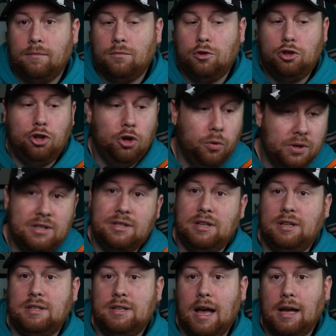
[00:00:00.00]
Tua's
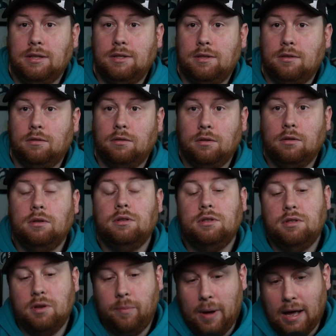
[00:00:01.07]
success
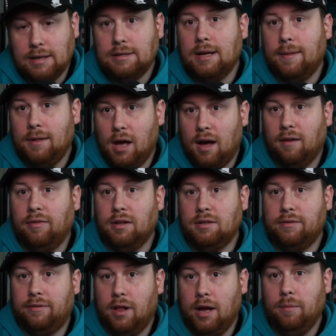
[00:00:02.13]
depends on the
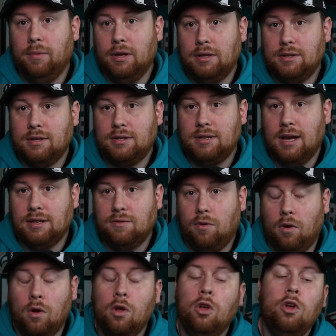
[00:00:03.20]
offensive line being
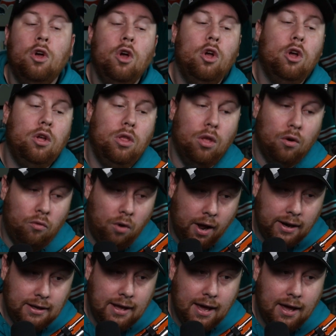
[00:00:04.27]
successful. The
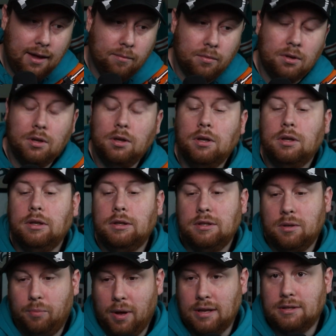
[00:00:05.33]
run game
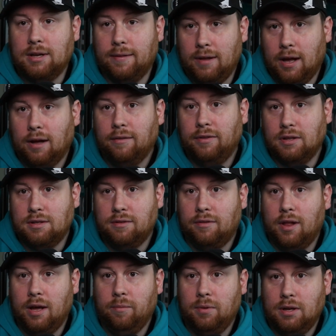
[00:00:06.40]
depends on the offensive
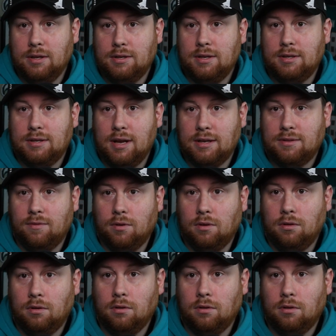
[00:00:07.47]
line being successful.